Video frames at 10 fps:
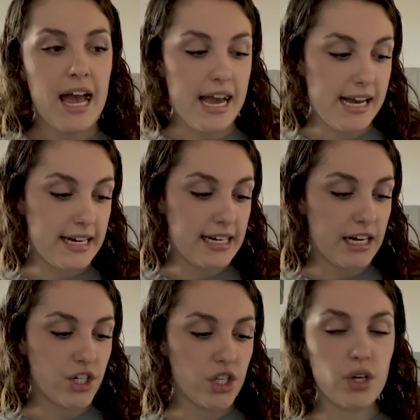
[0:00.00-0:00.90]
And I
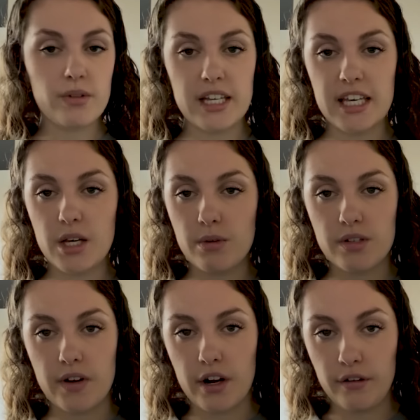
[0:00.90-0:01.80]
just don't think he was
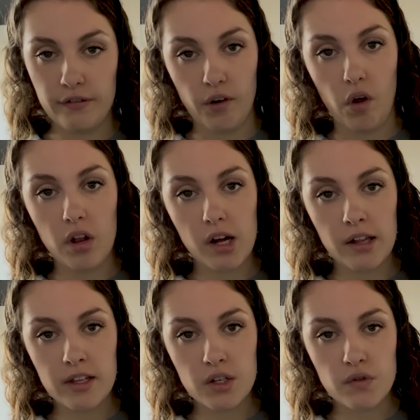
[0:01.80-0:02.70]
very full
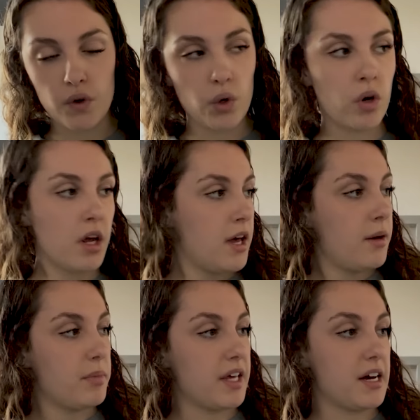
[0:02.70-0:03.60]
on this food
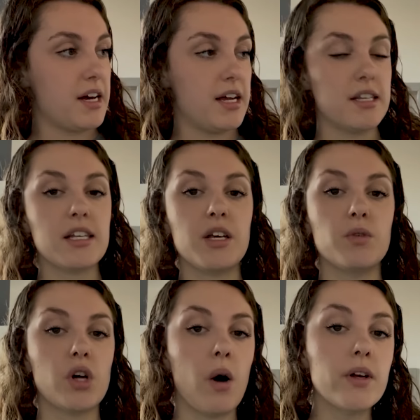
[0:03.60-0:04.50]
because he
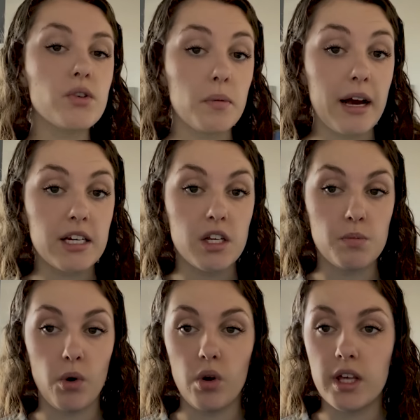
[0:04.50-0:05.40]
was always going back to his
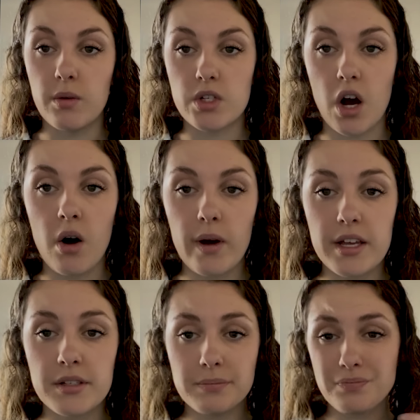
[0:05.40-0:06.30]
bowl. He was
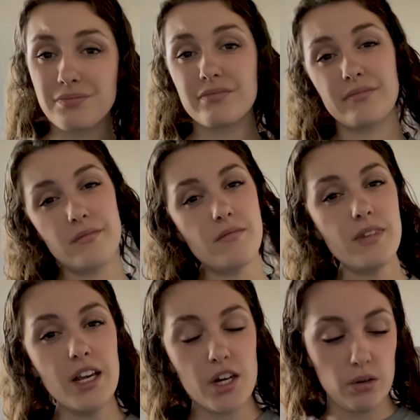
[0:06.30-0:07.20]
always,
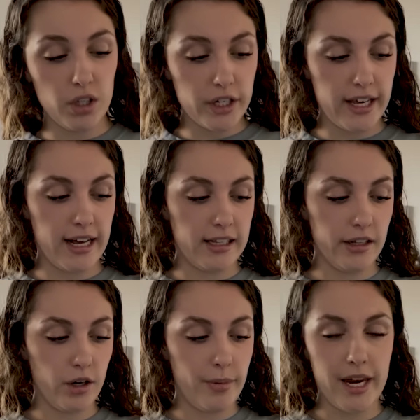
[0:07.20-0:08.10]
looking a
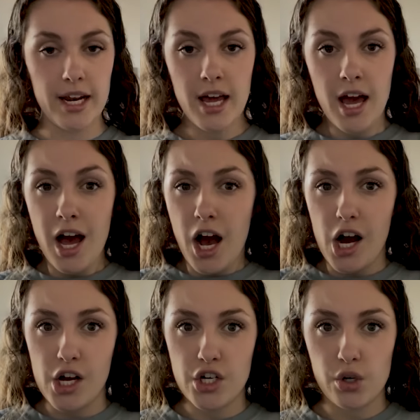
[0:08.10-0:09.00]
little bit
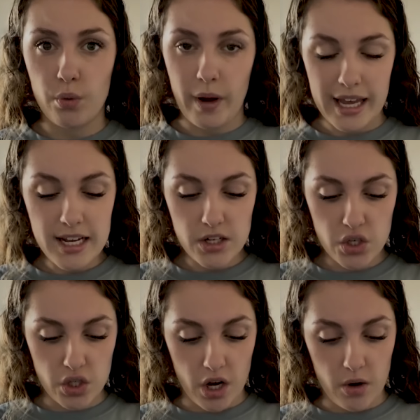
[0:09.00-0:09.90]
underweight.
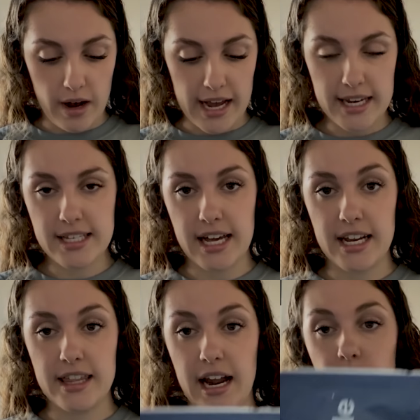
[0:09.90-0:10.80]
So I
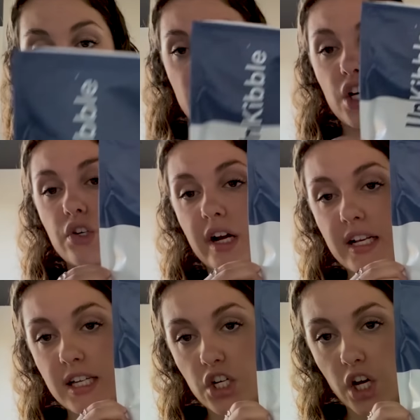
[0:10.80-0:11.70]
decided that I was gonna
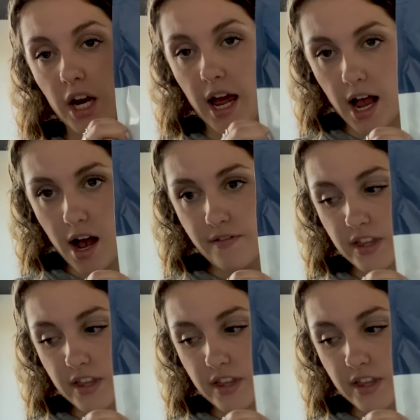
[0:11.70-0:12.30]
transition off of